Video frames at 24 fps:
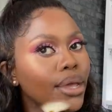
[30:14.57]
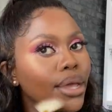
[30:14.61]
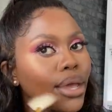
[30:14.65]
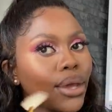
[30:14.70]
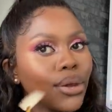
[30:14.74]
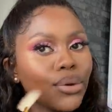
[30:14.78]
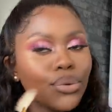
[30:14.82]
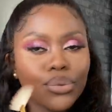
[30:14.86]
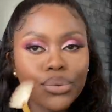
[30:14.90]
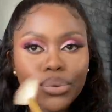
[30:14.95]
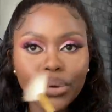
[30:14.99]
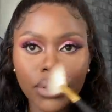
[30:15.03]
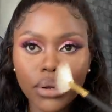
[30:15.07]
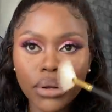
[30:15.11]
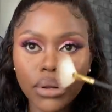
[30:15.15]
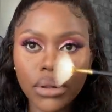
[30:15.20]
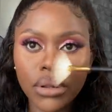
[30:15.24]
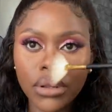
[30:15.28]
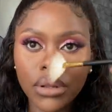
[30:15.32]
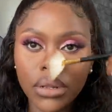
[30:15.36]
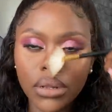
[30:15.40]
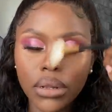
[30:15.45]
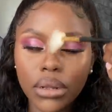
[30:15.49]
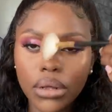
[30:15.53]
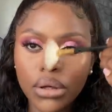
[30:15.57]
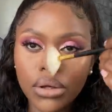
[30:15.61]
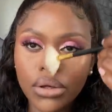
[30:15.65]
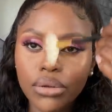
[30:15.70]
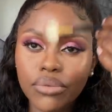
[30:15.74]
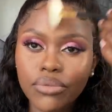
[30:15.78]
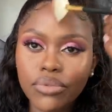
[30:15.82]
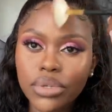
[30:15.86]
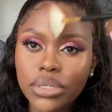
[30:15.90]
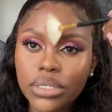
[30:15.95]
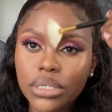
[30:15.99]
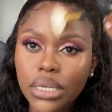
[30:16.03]
a real
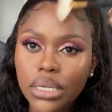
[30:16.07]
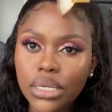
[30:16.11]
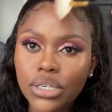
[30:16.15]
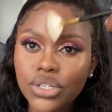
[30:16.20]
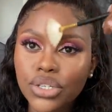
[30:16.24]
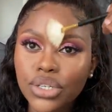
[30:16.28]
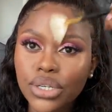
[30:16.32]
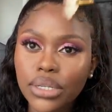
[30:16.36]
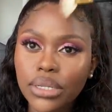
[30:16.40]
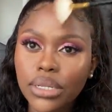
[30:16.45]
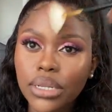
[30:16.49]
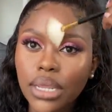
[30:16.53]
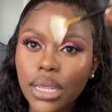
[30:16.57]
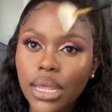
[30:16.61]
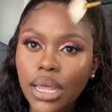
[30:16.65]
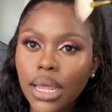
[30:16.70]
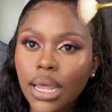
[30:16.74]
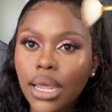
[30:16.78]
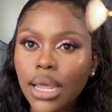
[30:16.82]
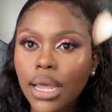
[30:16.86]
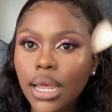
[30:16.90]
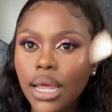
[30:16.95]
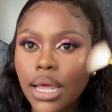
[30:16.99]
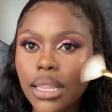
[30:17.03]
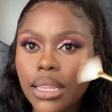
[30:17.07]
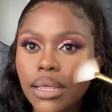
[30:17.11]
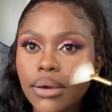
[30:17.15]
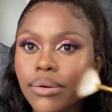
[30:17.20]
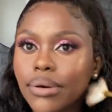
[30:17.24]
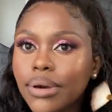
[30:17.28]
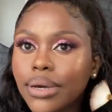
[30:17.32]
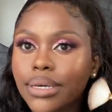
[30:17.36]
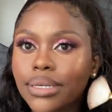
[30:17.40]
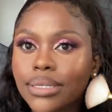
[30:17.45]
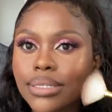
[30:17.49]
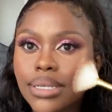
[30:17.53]
conversation
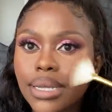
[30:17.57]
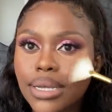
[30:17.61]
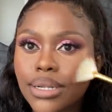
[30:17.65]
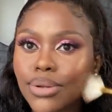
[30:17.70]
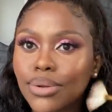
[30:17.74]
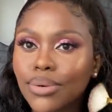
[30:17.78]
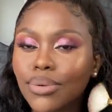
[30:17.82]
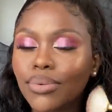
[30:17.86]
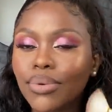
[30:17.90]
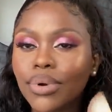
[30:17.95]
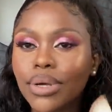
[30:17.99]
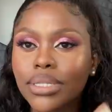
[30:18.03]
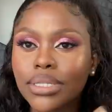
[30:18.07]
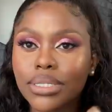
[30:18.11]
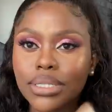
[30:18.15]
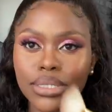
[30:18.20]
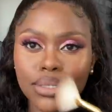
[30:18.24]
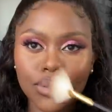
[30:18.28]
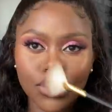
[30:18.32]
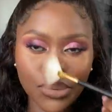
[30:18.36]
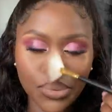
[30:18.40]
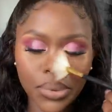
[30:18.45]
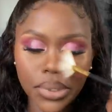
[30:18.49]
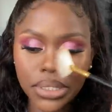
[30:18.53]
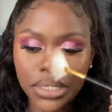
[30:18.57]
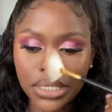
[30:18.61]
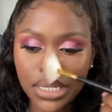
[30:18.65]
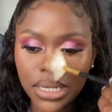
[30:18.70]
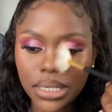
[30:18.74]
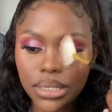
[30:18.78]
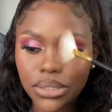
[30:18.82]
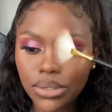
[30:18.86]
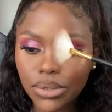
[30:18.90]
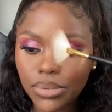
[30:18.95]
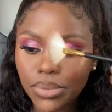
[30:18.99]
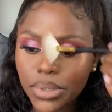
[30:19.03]
otherwise i don't want to
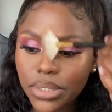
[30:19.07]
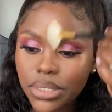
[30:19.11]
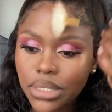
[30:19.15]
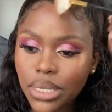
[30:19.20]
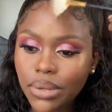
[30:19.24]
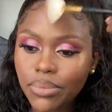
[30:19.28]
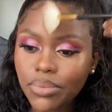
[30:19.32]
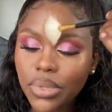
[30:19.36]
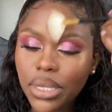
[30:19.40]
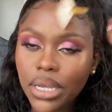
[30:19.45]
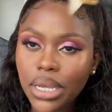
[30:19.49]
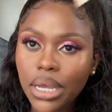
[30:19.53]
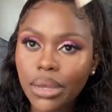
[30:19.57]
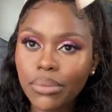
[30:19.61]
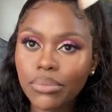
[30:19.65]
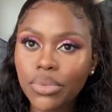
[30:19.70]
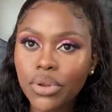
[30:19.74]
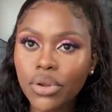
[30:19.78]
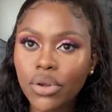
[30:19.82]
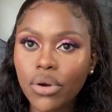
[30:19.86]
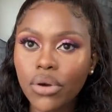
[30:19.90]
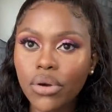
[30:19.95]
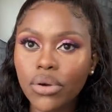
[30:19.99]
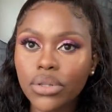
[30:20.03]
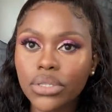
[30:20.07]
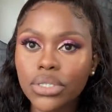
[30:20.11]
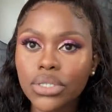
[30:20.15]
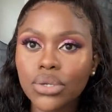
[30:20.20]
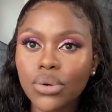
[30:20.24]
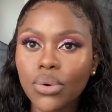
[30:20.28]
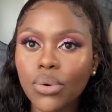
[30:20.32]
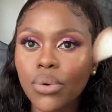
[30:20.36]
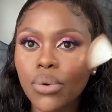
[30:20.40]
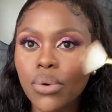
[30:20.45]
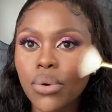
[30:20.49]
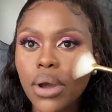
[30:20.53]
pretend to be something i'm not
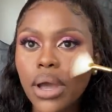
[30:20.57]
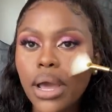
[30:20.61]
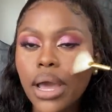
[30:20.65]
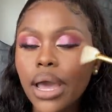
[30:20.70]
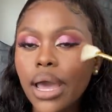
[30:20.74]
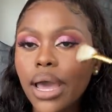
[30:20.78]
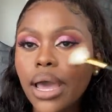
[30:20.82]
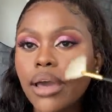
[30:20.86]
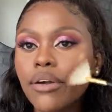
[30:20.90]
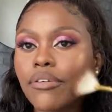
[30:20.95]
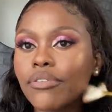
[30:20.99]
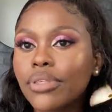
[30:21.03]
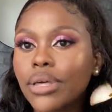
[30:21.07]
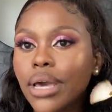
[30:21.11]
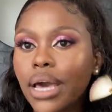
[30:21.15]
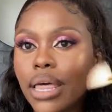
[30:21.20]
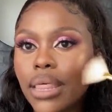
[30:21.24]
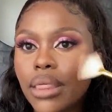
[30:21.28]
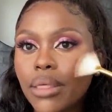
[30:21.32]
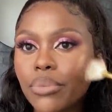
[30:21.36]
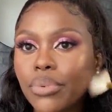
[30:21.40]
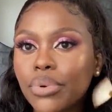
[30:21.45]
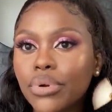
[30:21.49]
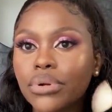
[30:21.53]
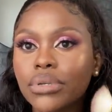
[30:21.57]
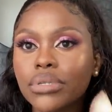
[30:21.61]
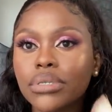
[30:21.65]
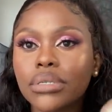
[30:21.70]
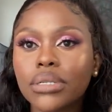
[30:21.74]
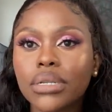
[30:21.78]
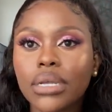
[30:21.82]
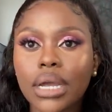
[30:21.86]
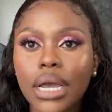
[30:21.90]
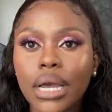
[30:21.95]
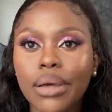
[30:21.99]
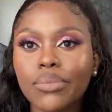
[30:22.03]
or have the other
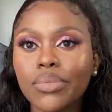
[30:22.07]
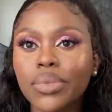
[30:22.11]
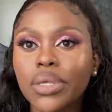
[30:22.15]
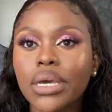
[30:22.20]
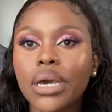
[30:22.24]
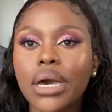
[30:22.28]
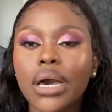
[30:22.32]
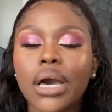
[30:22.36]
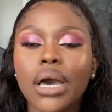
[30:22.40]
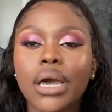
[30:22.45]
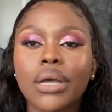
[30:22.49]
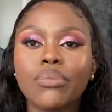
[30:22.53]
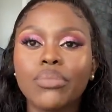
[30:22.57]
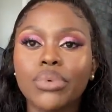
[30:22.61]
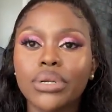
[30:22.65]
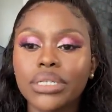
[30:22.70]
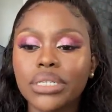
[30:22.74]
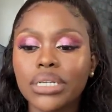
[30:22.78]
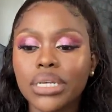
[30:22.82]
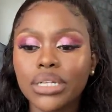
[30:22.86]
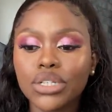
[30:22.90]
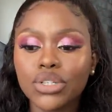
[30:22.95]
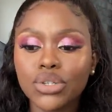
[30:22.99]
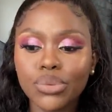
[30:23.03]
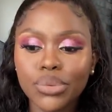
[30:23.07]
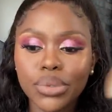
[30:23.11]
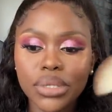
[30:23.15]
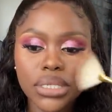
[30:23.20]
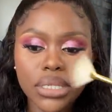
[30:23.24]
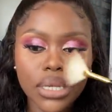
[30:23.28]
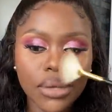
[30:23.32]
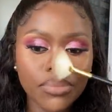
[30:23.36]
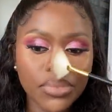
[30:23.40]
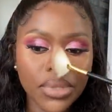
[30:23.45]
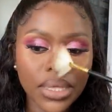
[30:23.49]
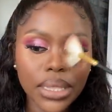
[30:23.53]
person come here and pretend to be
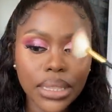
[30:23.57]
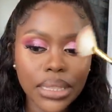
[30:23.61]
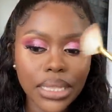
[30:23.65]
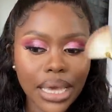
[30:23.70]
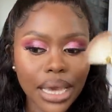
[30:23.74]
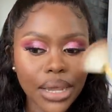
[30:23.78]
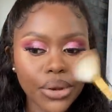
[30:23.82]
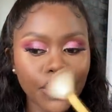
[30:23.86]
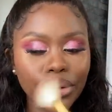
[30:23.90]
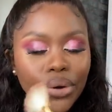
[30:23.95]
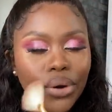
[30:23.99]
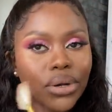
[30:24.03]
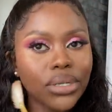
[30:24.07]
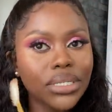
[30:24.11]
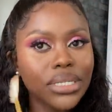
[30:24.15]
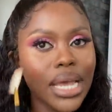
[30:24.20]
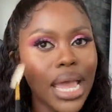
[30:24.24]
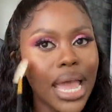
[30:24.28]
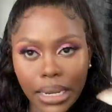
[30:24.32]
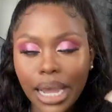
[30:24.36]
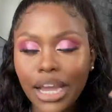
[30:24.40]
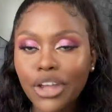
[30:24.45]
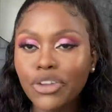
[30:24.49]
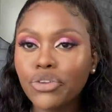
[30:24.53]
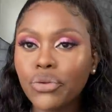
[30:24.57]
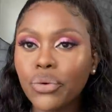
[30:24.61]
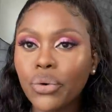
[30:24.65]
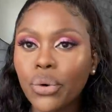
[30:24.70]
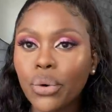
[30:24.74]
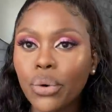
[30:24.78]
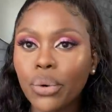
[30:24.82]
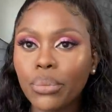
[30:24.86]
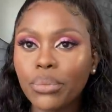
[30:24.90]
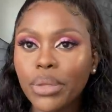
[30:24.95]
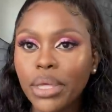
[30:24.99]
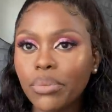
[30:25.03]
something they are not i
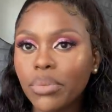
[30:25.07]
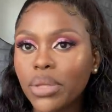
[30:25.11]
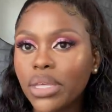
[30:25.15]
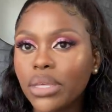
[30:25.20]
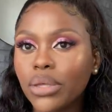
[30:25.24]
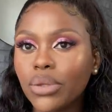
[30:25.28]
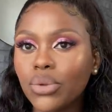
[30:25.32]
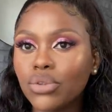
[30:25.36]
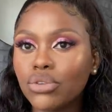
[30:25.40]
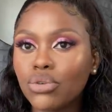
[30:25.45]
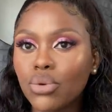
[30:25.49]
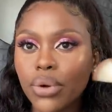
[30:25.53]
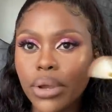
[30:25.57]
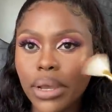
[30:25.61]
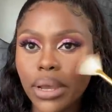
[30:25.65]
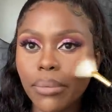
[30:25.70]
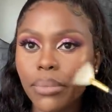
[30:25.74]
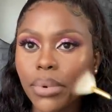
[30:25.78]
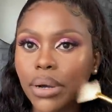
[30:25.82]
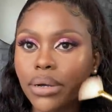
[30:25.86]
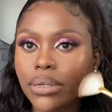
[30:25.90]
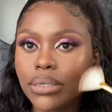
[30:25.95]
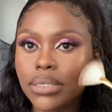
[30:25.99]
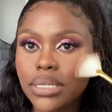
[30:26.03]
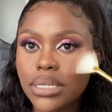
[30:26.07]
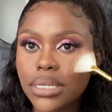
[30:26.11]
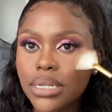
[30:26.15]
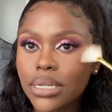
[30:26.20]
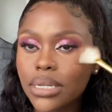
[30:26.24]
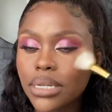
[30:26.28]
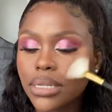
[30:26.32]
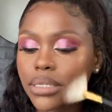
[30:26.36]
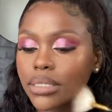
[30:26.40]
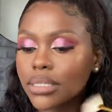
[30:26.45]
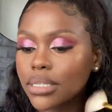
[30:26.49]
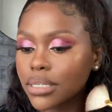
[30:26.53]
know maybe you're talking about
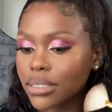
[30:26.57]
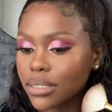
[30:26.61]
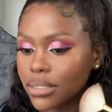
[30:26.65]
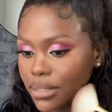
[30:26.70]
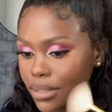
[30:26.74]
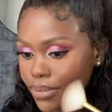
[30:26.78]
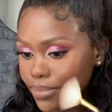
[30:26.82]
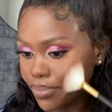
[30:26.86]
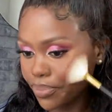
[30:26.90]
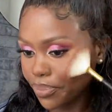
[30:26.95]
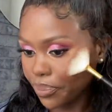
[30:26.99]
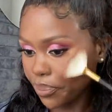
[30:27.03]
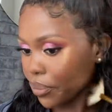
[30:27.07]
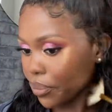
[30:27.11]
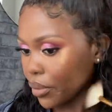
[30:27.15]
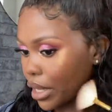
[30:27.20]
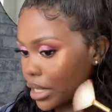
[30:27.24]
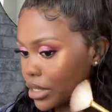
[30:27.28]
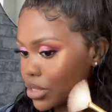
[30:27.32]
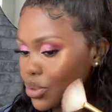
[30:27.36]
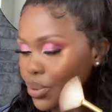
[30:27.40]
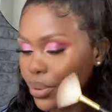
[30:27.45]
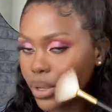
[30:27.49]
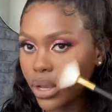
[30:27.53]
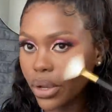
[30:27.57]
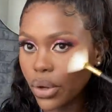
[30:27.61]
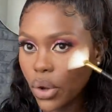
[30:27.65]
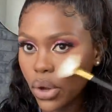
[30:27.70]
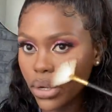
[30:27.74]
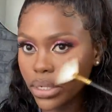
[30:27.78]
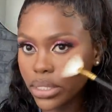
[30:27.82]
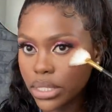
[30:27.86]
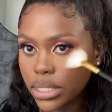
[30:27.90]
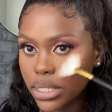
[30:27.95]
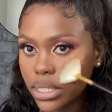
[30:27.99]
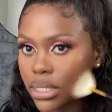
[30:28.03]
just doing
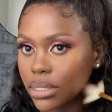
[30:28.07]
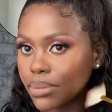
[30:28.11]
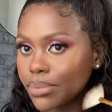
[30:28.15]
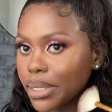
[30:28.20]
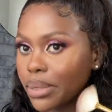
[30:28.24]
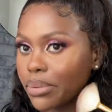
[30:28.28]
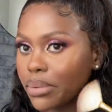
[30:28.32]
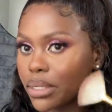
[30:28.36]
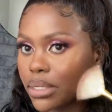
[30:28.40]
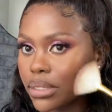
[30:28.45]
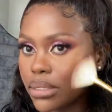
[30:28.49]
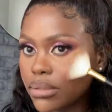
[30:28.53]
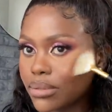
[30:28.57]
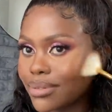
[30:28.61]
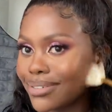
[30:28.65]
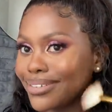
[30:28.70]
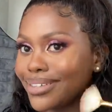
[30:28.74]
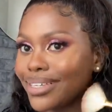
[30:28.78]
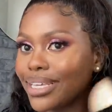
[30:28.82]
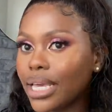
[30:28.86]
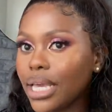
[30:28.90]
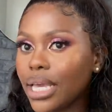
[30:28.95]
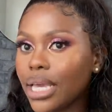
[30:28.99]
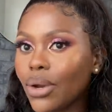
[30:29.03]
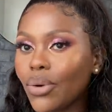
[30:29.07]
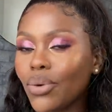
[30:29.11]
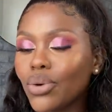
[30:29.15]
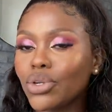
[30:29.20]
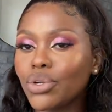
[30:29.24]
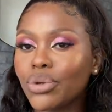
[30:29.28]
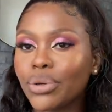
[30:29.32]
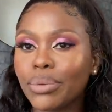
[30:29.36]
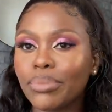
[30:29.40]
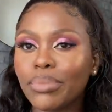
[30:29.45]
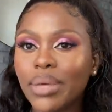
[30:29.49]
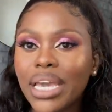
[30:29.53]
content maybe doing hair or
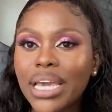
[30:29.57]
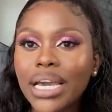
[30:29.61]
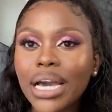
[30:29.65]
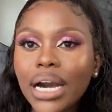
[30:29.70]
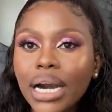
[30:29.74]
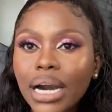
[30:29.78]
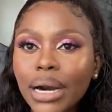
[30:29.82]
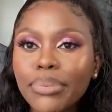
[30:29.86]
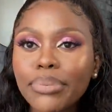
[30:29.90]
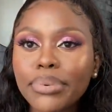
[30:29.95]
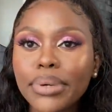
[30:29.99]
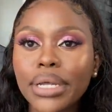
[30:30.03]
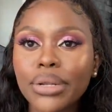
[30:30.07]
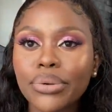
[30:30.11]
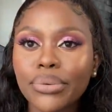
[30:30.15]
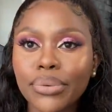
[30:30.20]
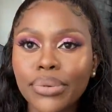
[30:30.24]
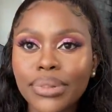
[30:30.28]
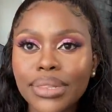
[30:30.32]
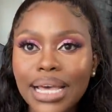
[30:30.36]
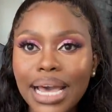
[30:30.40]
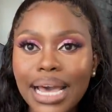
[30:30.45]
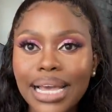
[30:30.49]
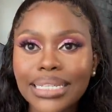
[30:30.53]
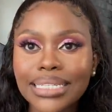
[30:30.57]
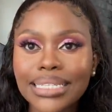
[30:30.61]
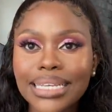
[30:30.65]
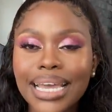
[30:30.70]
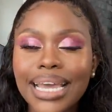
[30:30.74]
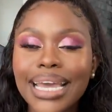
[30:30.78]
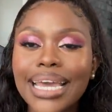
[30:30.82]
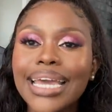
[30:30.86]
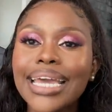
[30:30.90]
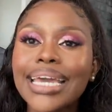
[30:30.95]
doing makeup and all that